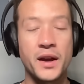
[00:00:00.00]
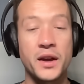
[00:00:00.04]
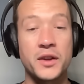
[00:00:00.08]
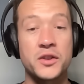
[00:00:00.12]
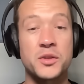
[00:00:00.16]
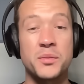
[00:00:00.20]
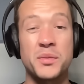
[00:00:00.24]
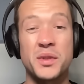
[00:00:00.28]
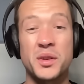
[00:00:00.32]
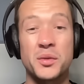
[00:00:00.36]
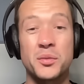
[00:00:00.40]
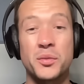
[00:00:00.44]
That
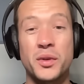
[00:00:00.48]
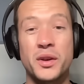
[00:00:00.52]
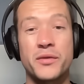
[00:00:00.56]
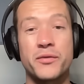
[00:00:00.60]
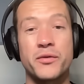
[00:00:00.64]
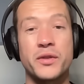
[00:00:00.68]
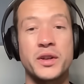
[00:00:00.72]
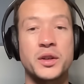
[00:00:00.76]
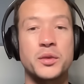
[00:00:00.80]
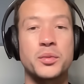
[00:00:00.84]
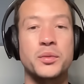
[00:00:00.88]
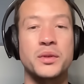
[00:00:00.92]
is something that we're
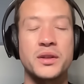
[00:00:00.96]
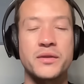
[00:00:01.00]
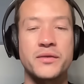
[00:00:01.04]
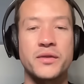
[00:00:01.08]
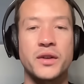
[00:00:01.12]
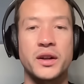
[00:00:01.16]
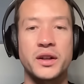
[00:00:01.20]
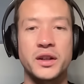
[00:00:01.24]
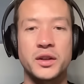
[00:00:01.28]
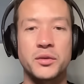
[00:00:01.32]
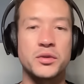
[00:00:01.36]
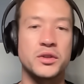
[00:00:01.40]
frequently
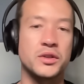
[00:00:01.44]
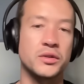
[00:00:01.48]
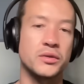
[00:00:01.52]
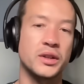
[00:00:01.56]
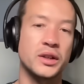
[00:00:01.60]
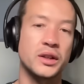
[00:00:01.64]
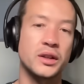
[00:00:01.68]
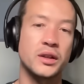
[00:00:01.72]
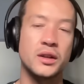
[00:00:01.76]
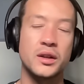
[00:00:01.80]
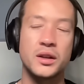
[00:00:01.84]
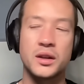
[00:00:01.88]
finding we're
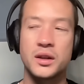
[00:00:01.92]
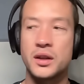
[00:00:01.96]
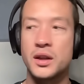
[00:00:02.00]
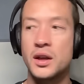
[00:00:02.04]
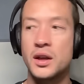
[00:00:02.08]
doing.